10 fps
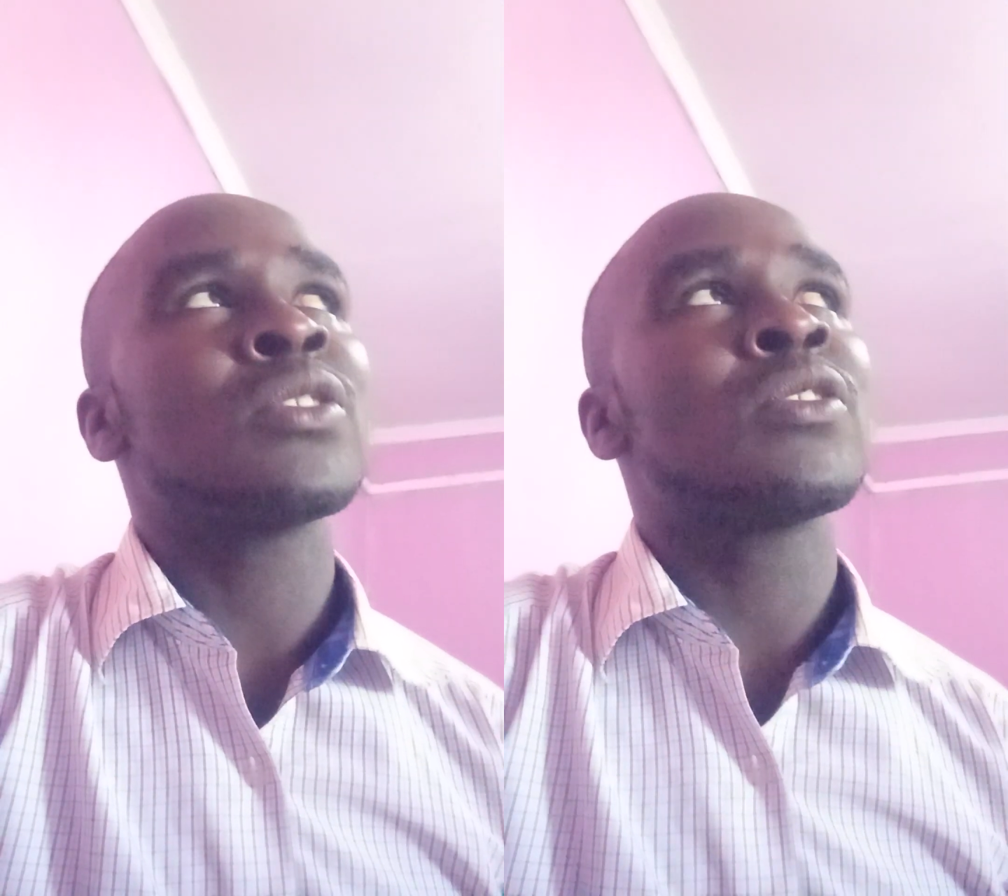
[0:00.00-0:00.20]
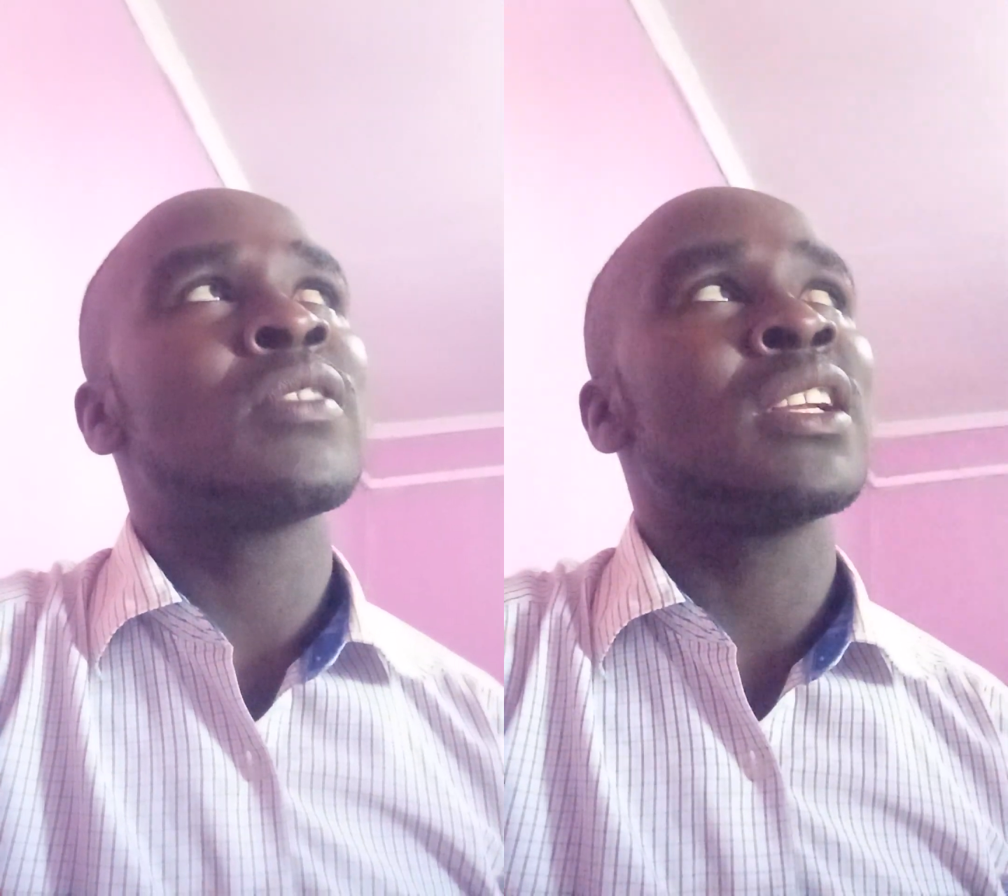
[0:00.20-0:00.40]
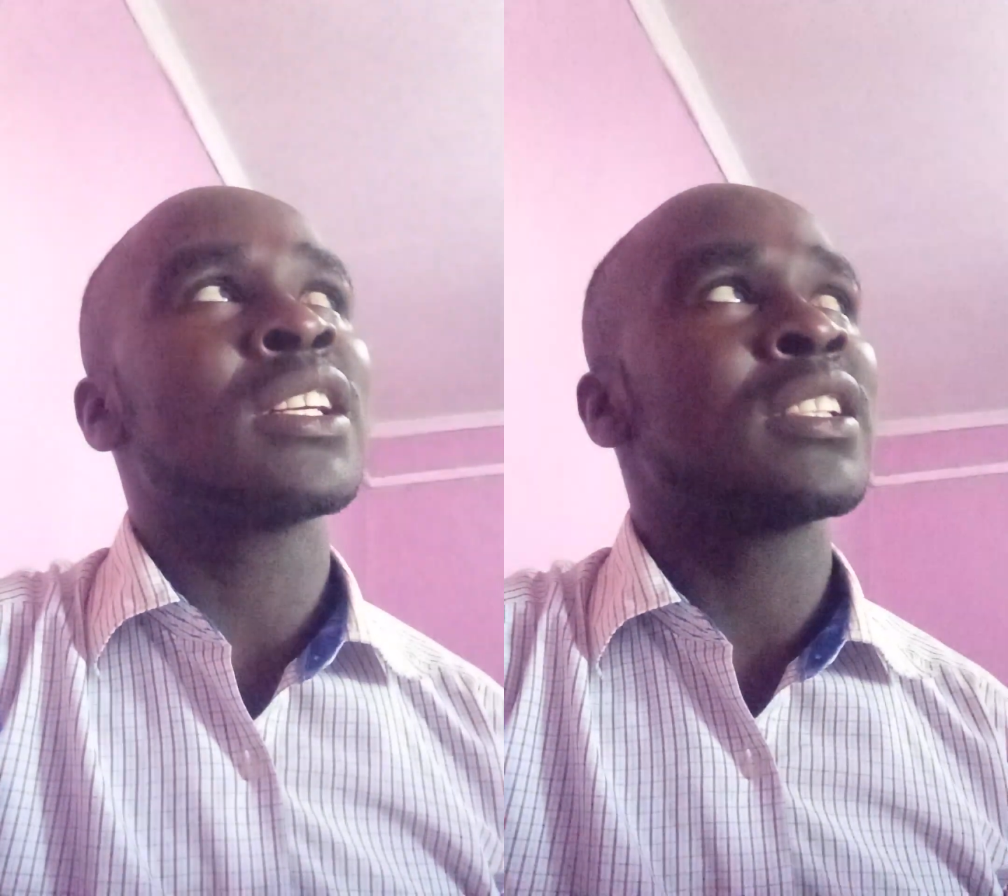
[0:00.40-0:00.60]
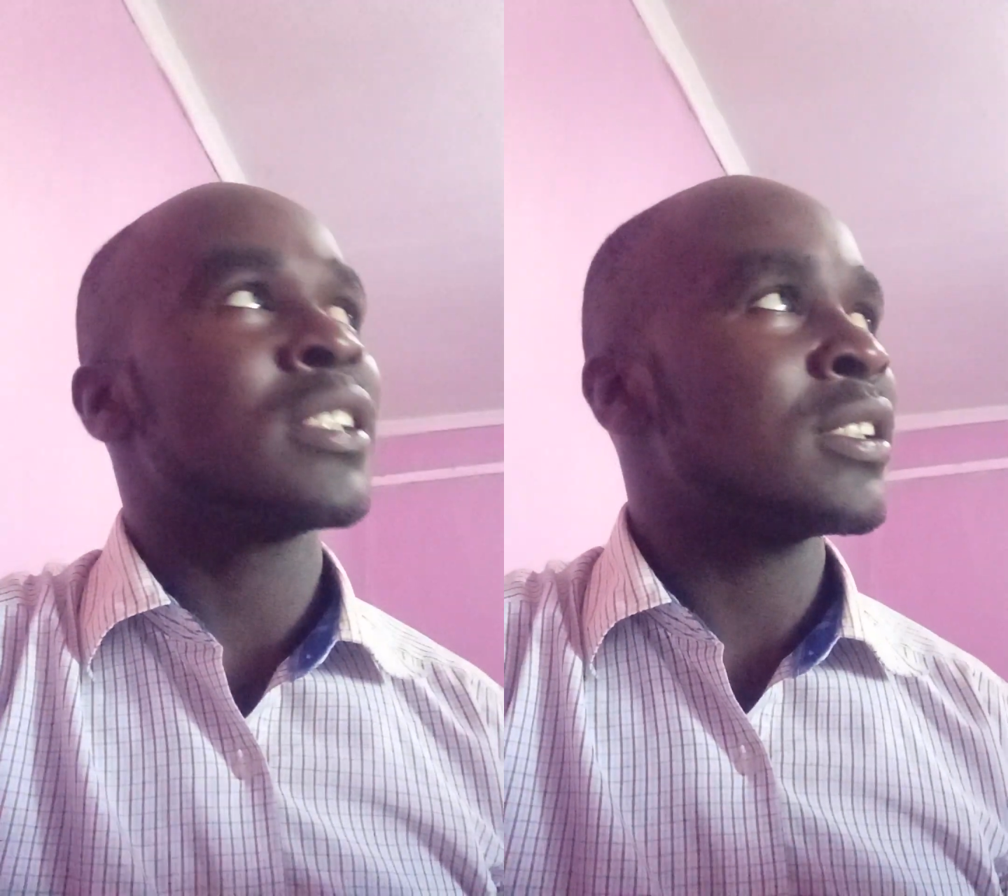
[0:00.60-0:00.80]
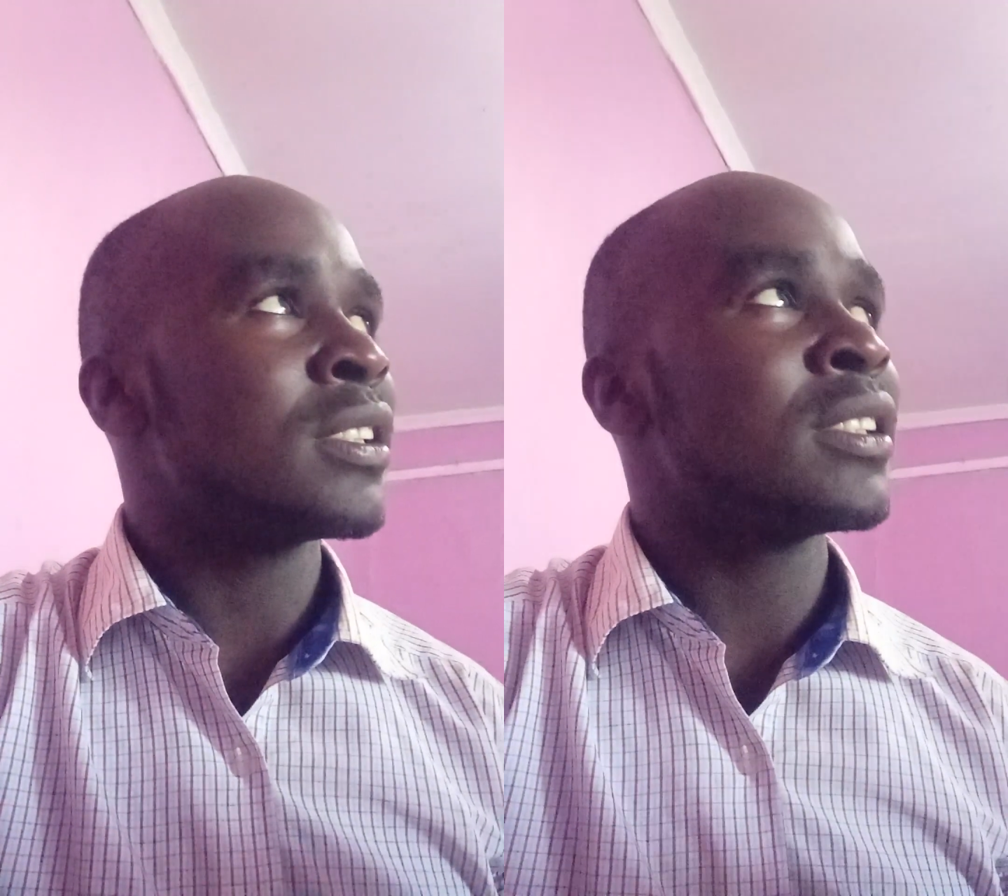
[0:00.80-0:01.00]
of
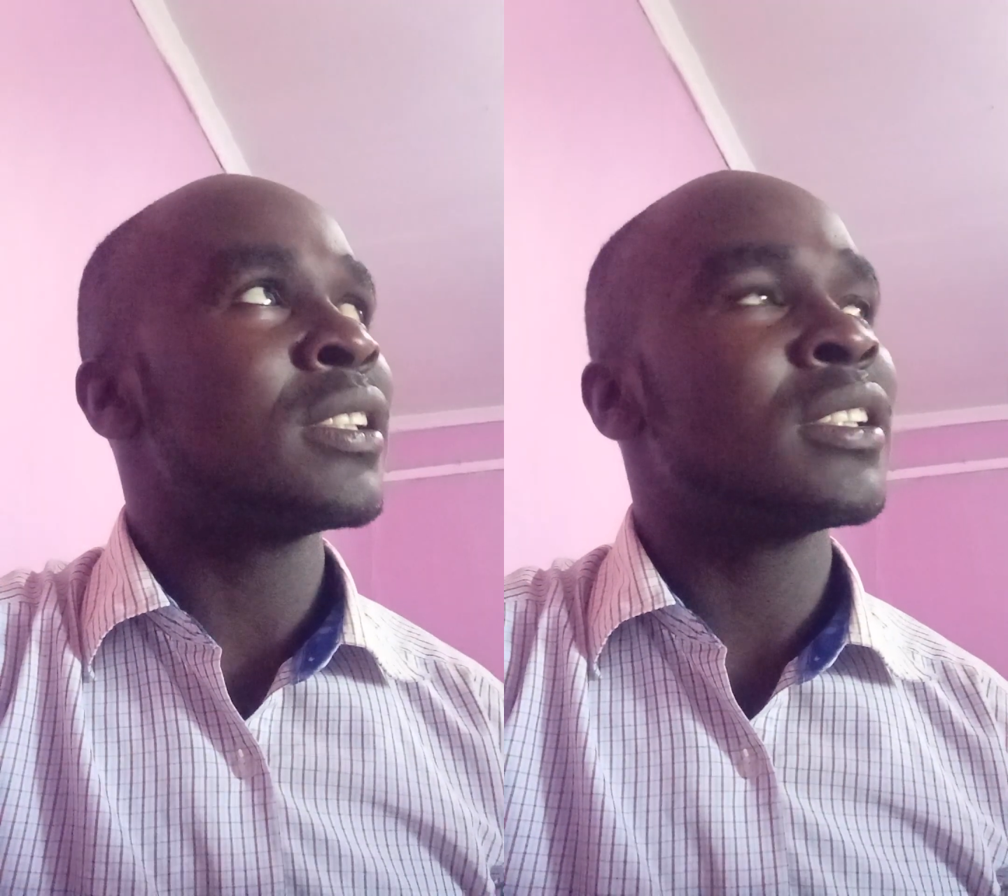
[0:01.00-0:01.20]
electricity